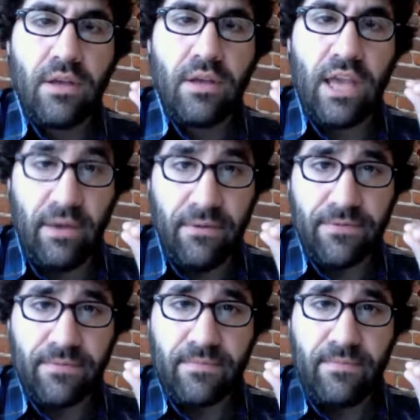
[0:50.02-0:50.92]
if
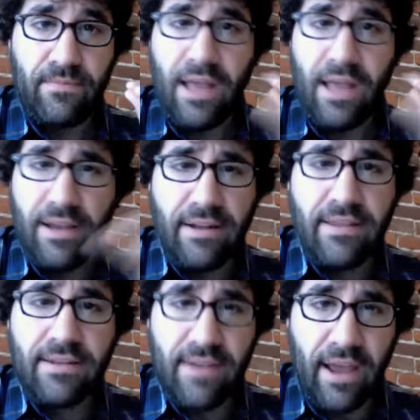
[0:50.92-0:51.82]
at the end of
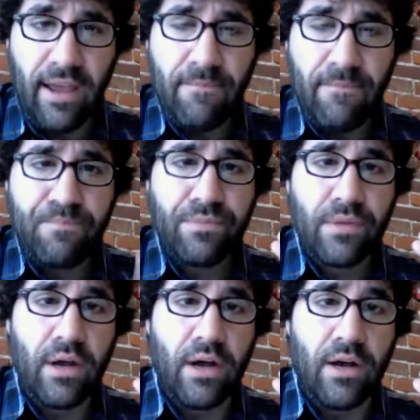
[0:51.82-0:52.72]
the day,
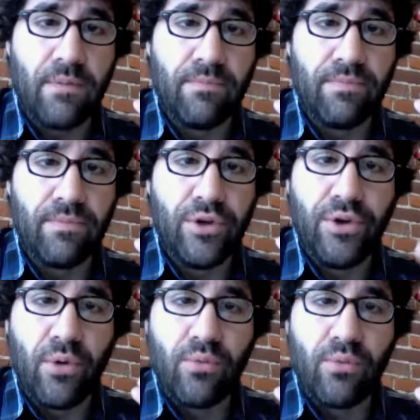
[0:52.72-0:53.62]
um, you
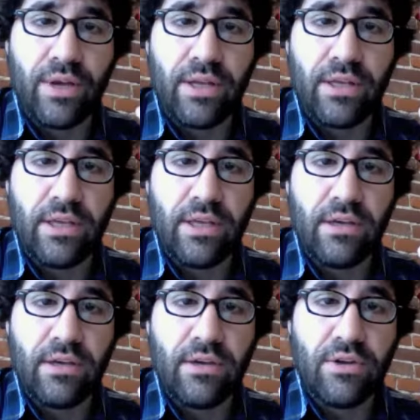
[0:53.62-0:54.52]
don't really
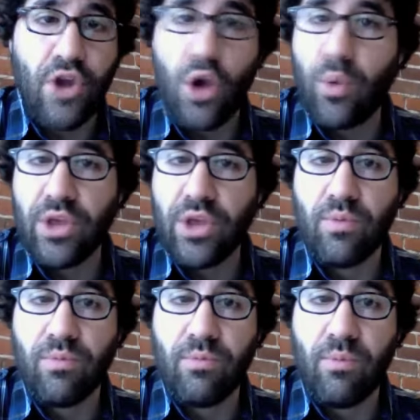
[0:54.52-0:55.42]
know what
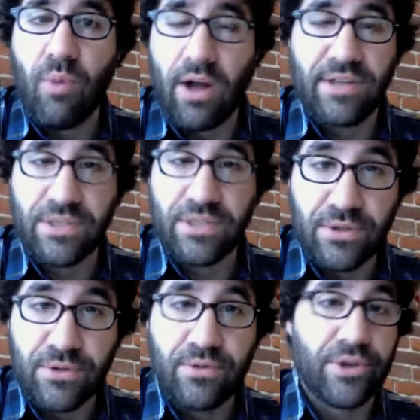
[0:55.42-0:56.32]
you want to
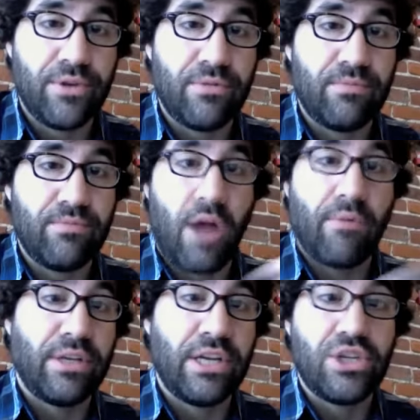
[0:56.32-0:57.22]
do, or you're not
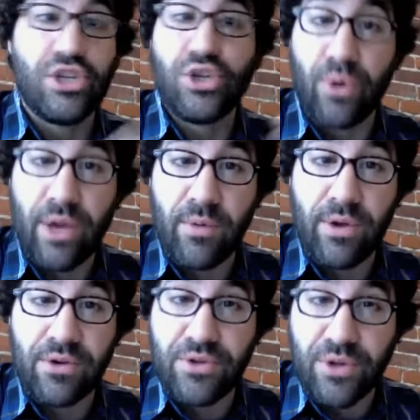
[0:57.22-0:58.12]
really enjoying what
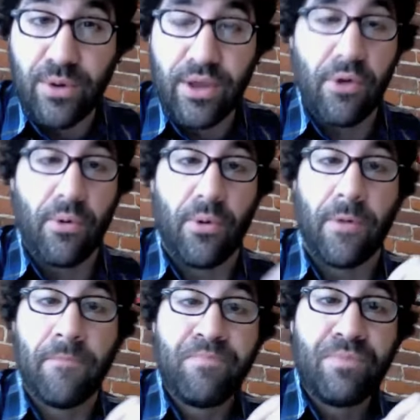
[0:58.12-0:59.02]
you're doing,
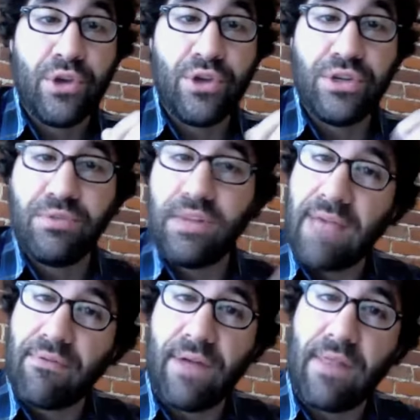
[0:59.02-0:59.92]
or you just really
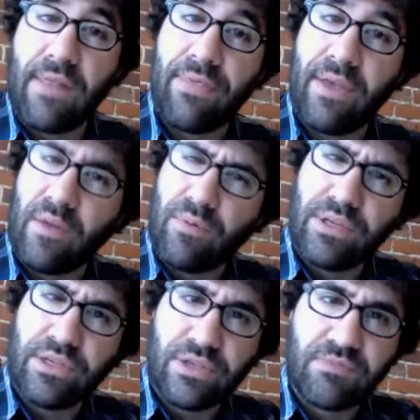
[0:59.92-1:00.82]
haven't found that thing that
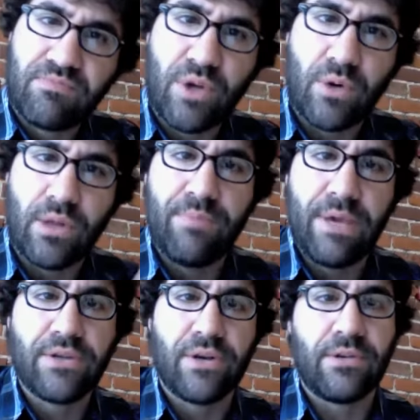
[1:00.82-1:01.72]
really just totally
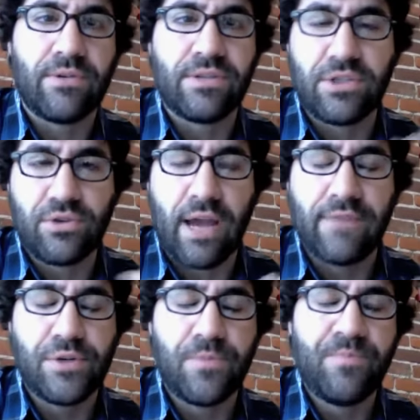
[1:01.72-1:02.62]
piques your interest and
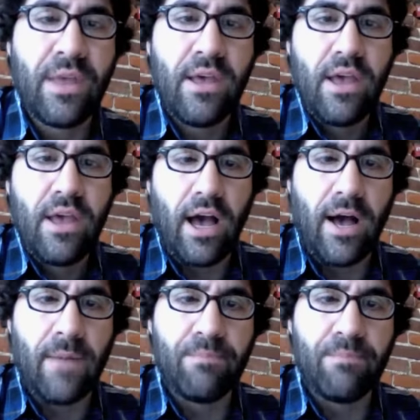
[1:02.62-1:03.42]
drives you. Um,